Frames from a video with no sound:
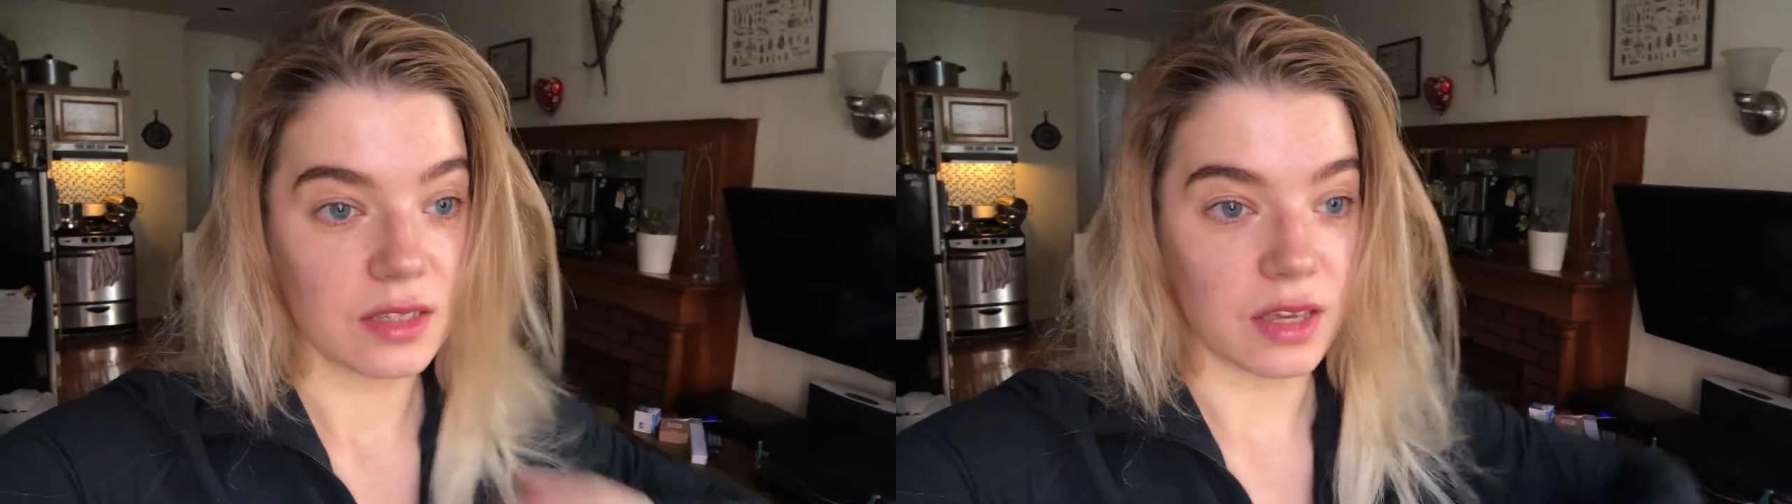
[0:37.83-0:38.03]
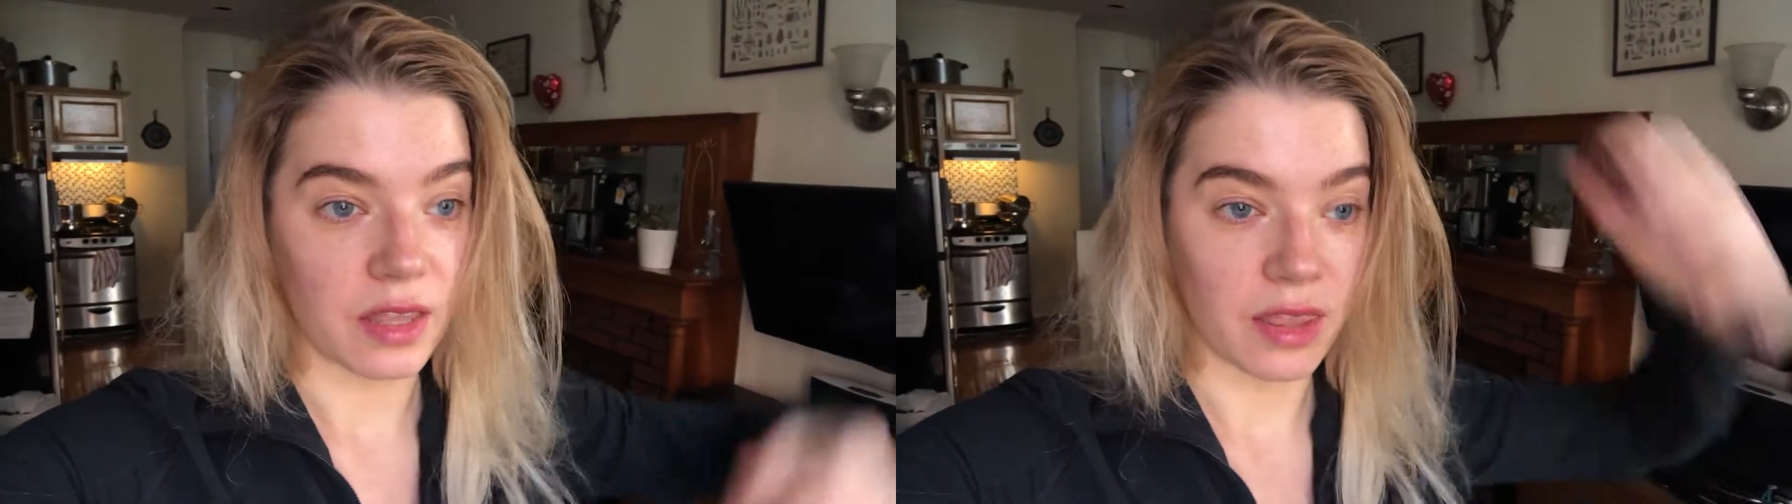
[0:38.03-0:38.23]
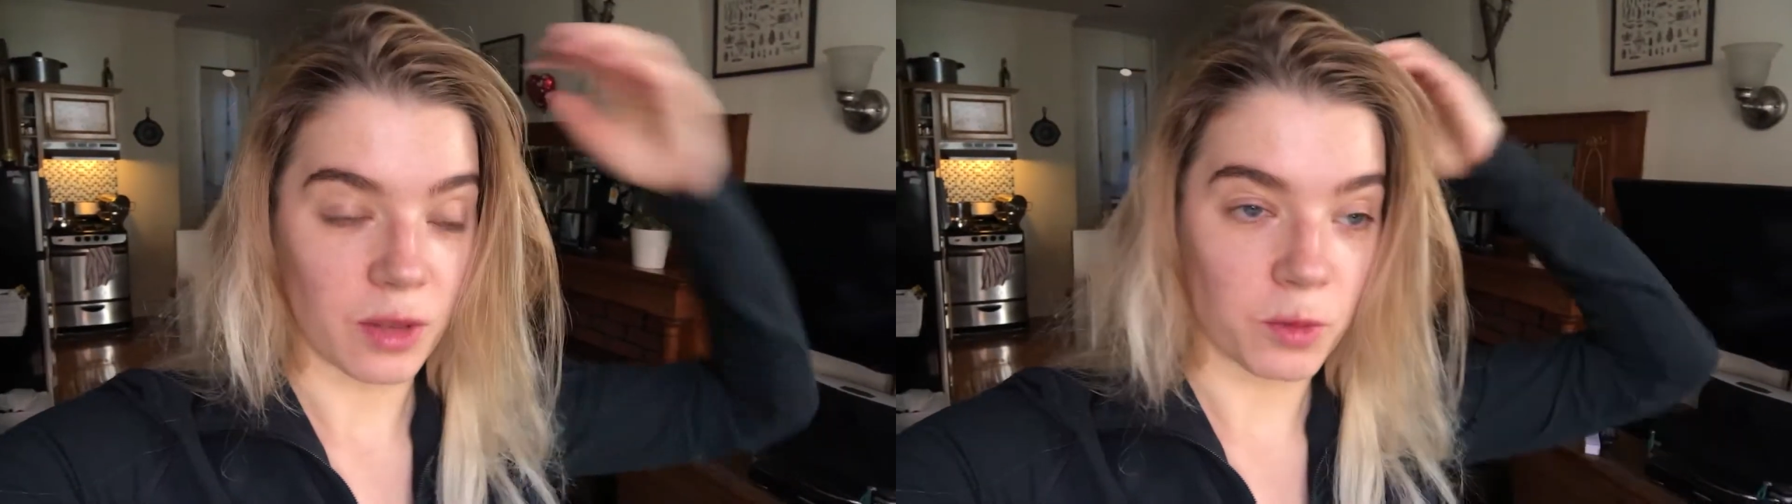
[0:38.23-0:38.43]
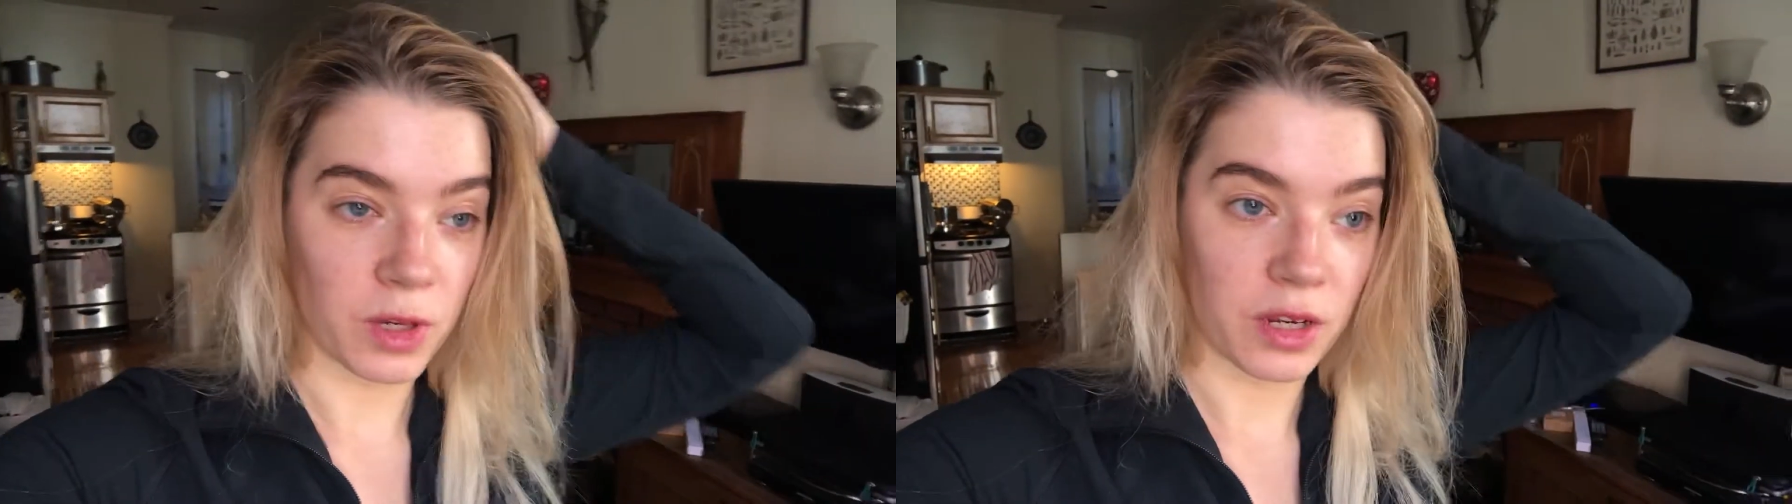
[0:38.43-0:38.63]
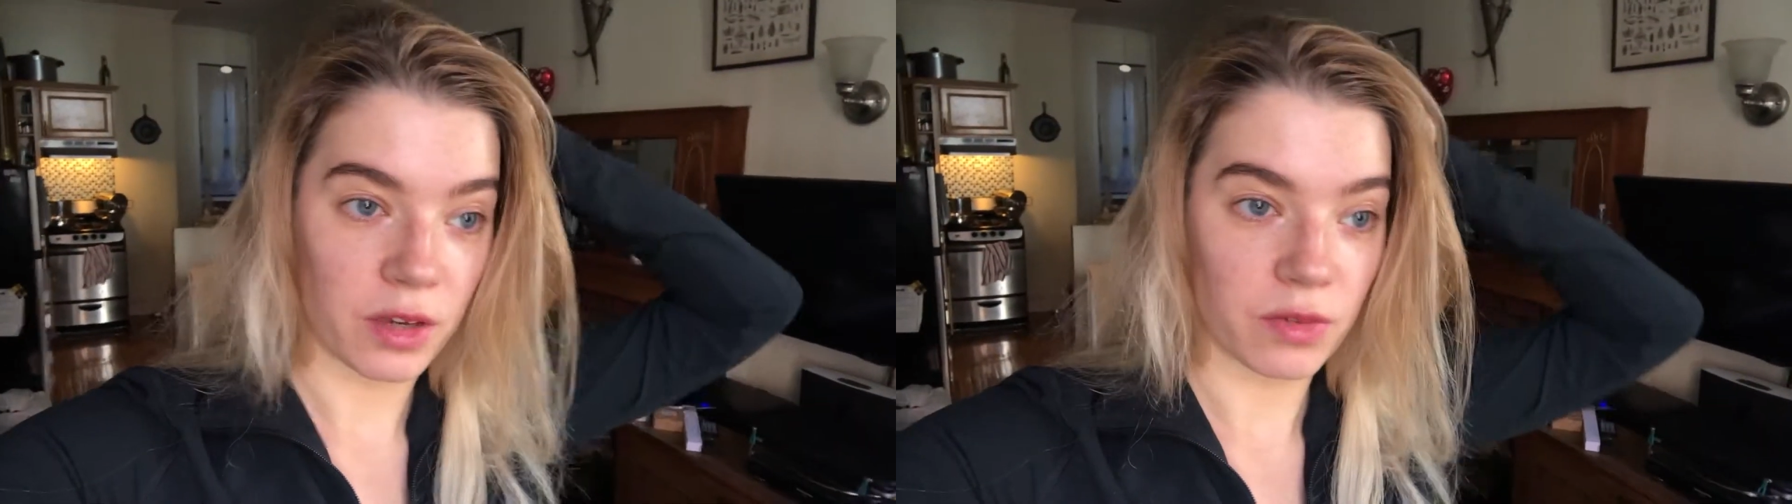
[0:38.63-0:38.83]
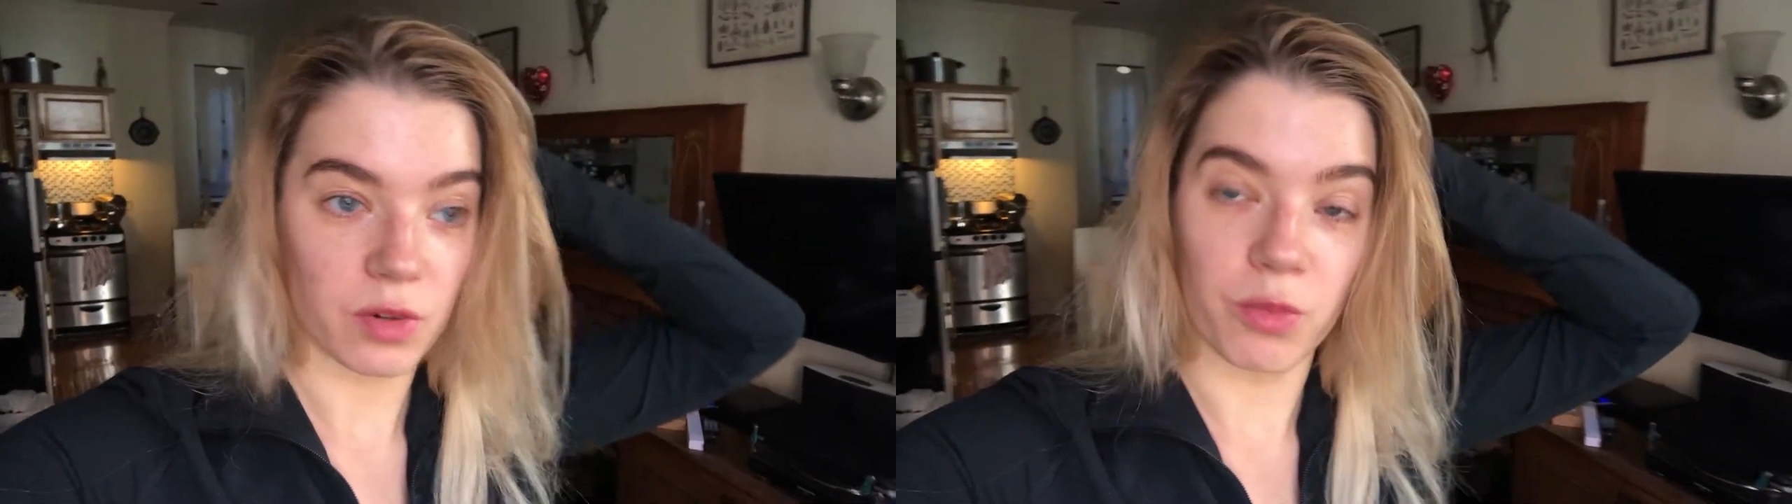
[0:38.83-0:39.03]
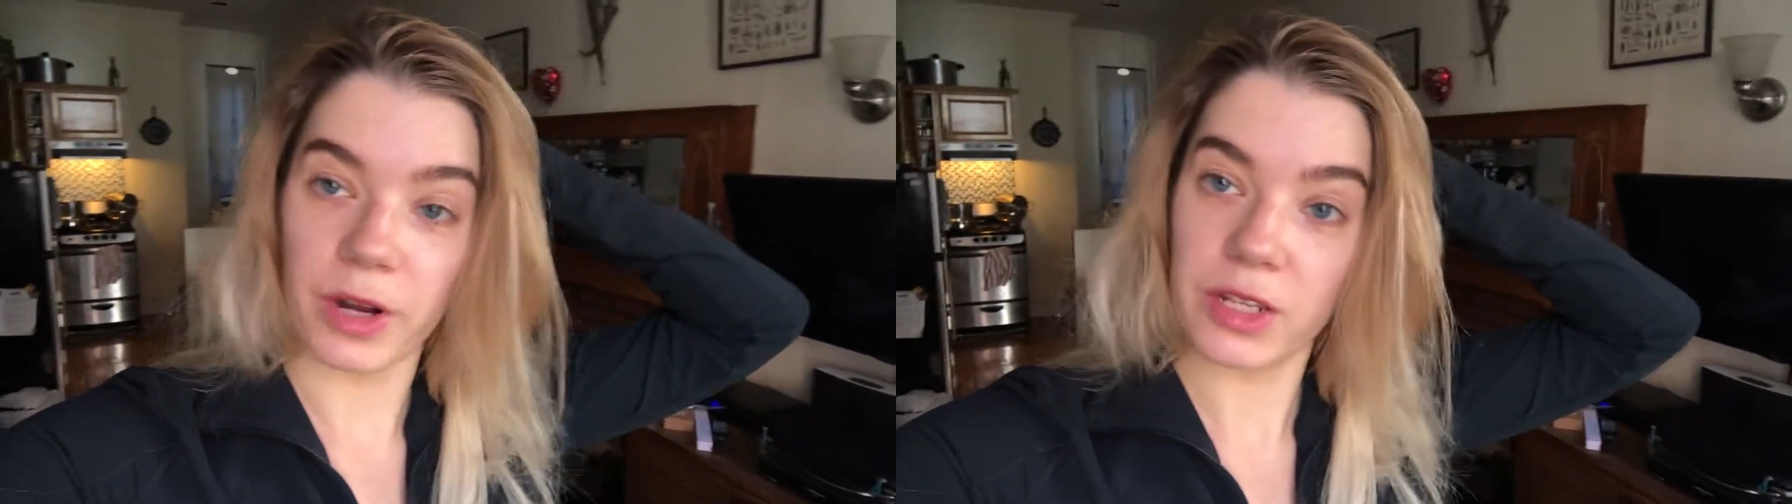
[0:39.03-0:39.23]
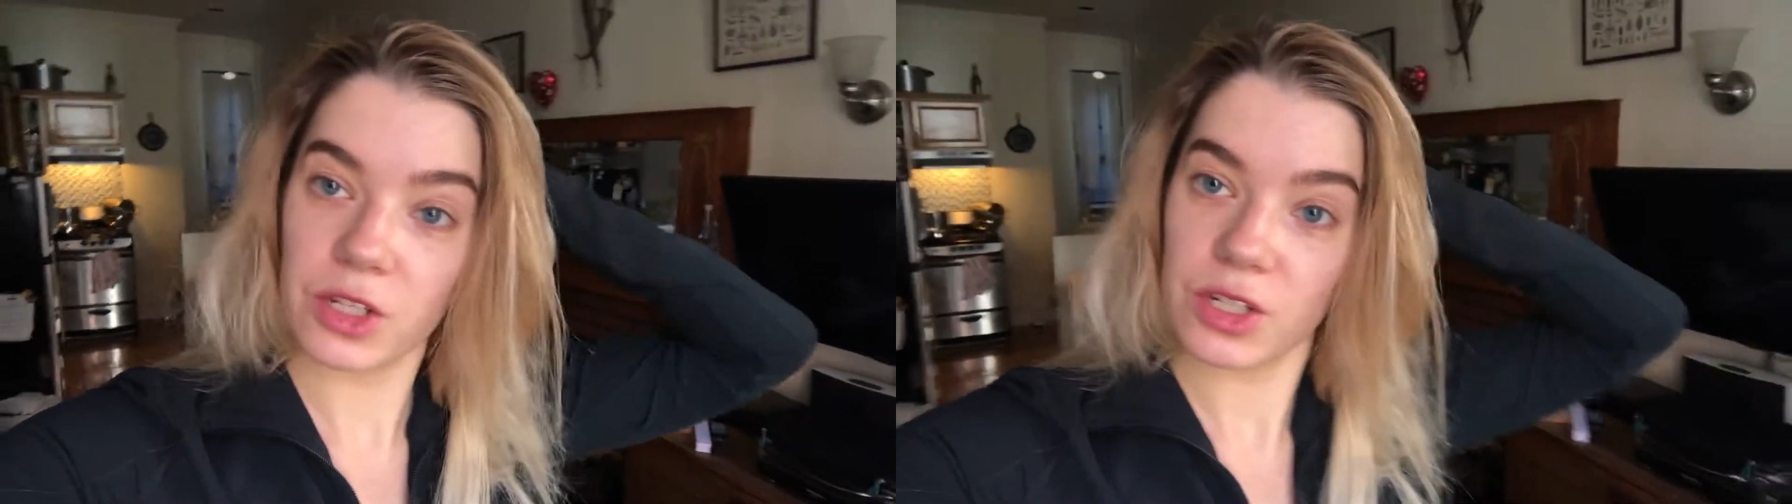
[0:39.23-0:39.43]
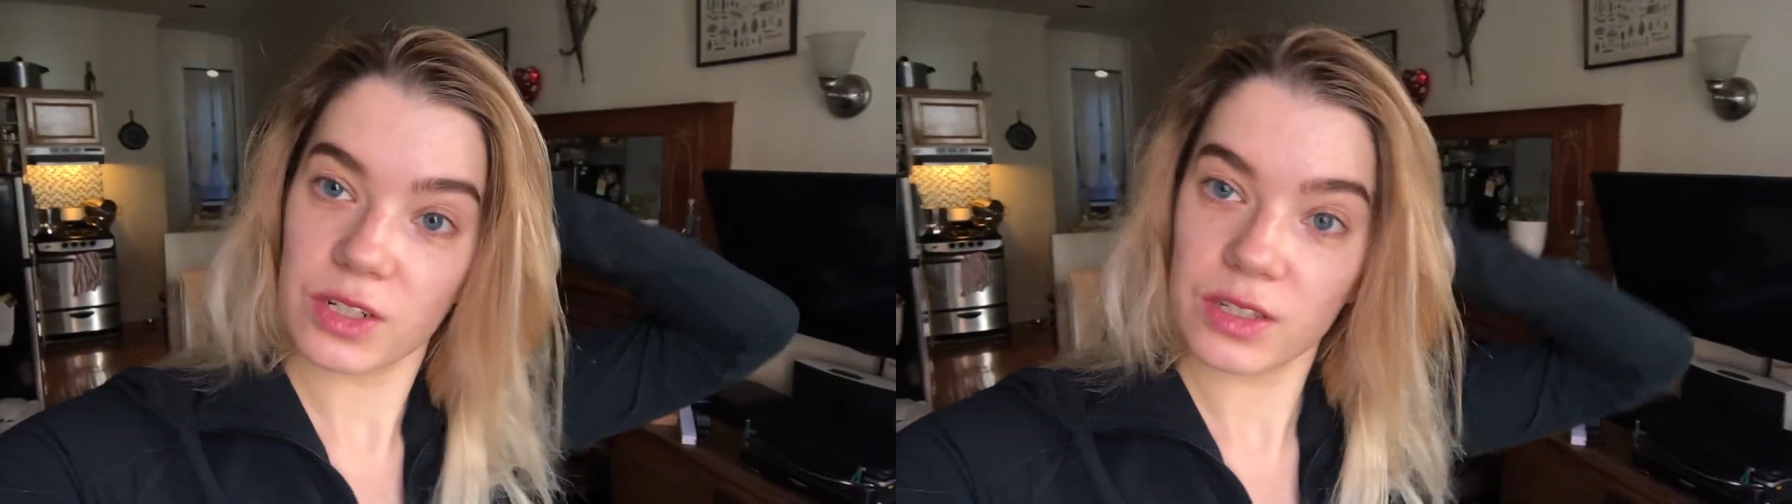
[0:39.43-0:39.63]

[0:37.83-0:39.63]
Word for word: and then we're gonna go for brunch.